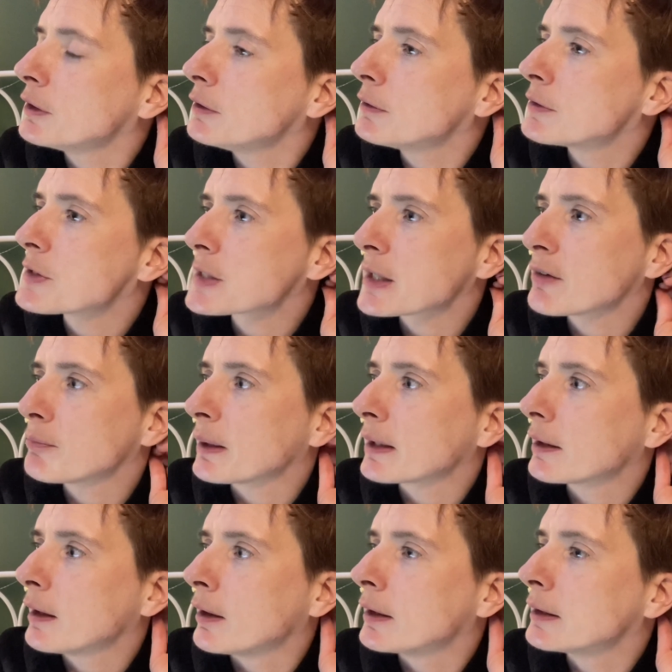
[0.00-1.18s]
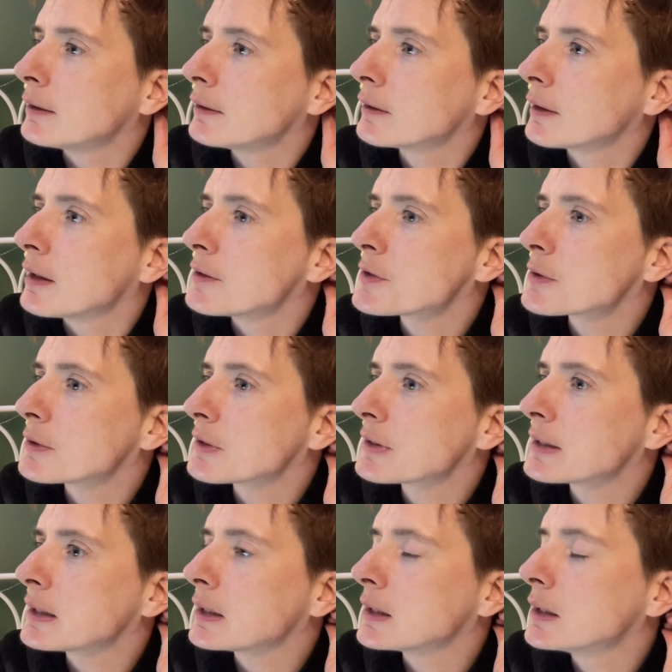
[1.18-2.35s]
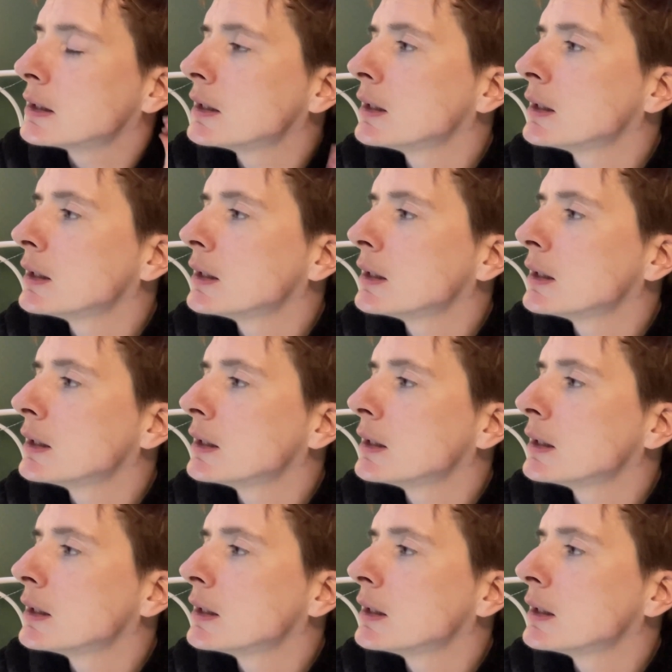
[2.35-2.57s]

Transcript: You Can Save Mankind, that sort of thing.